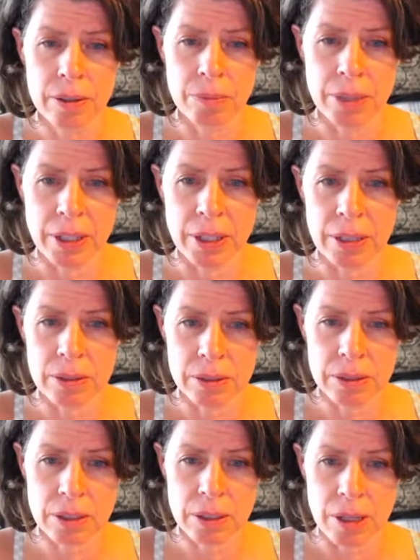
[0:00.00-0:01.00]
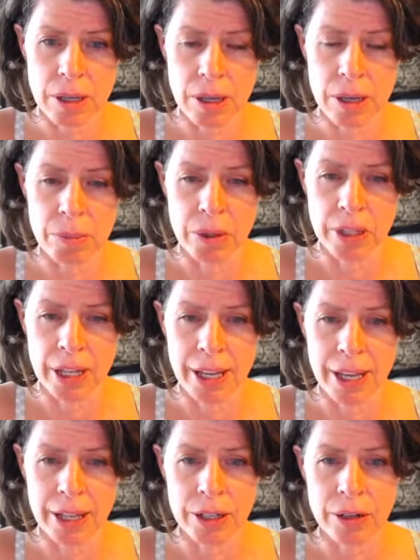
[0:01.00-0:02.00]
because I'm going to
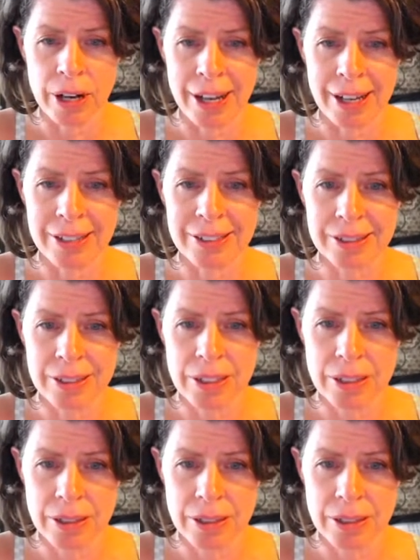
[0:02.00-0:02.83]
can your asked.